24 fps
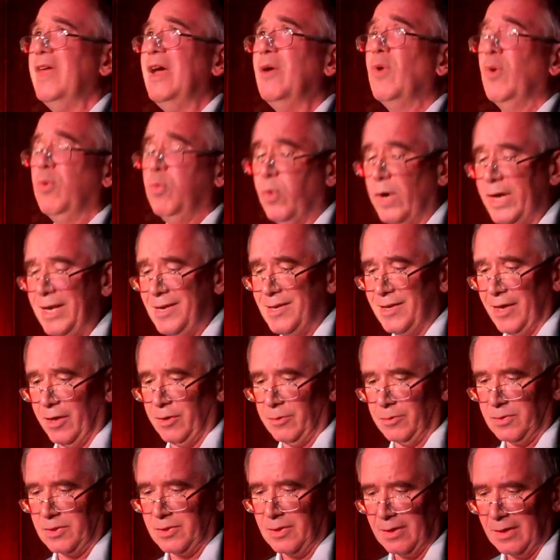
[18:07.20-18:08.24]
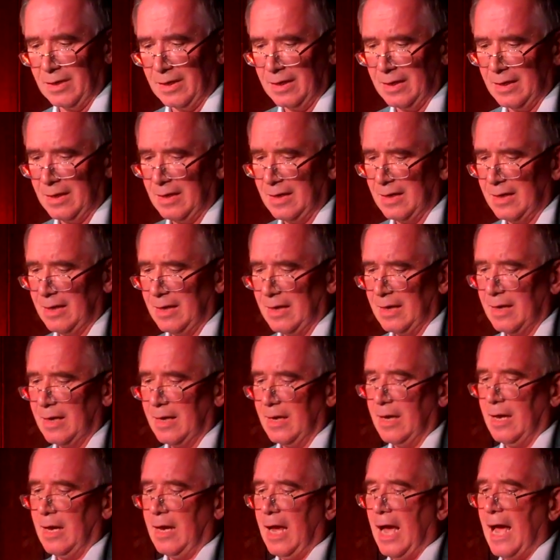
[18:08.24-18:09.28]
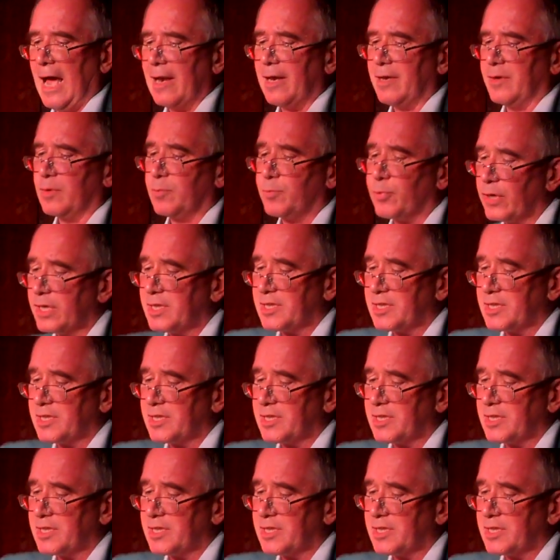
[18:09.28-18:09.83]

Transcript: There were windows. Alan